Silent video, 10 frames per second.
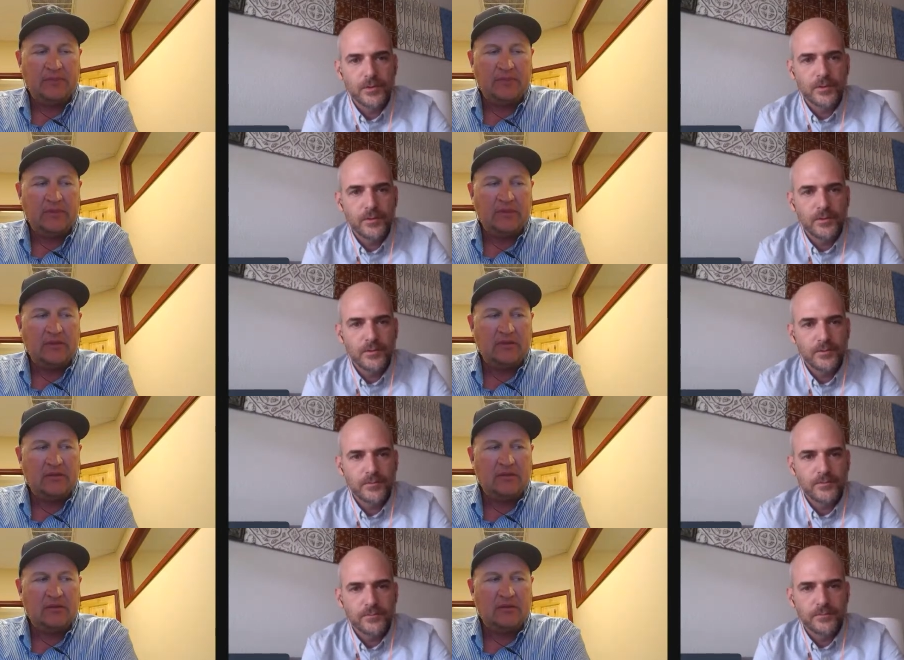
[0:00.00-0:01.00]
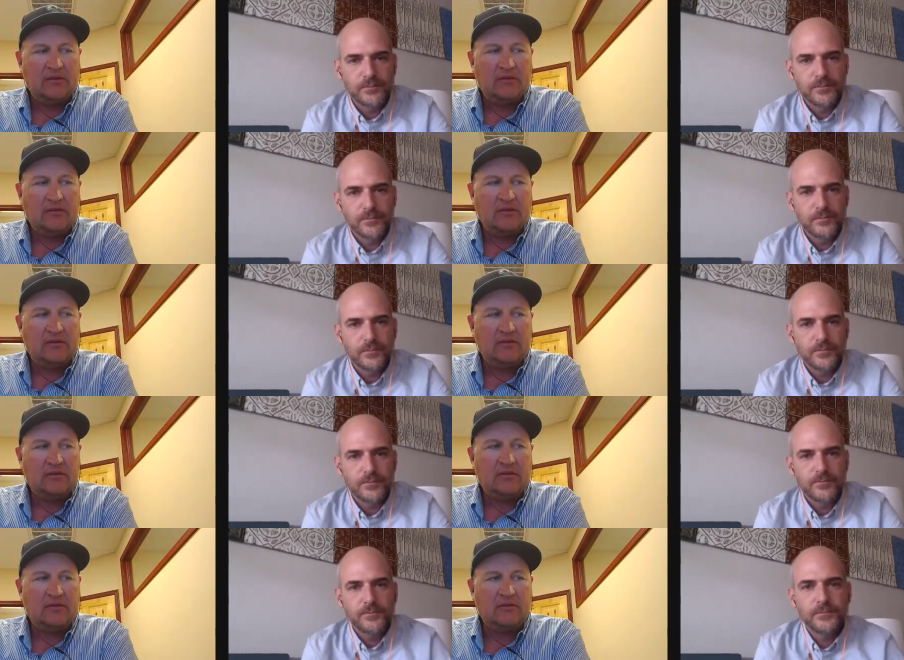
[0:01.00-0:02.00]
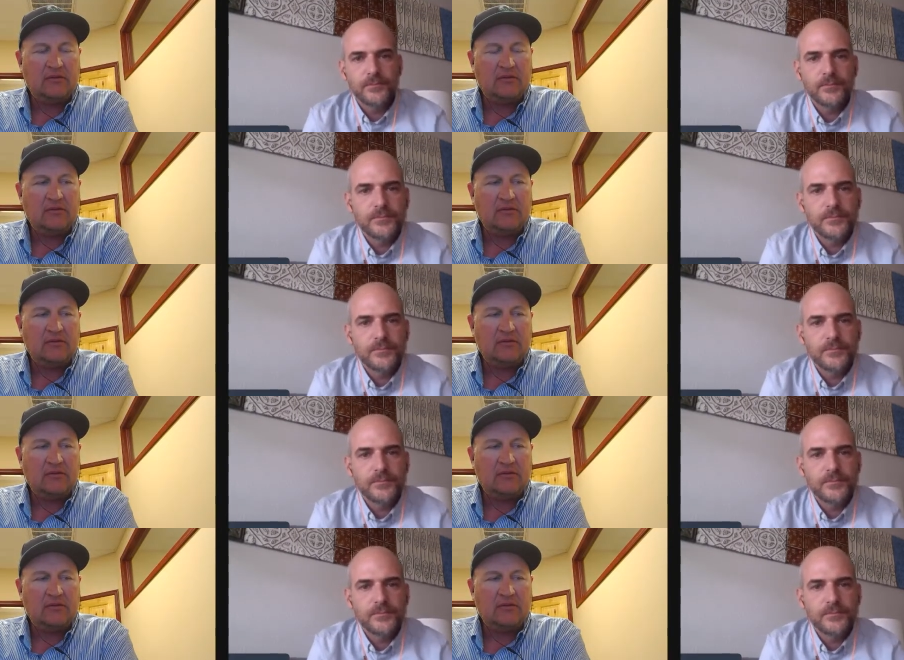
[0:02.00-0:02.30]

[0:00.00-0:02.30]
(no one is talking)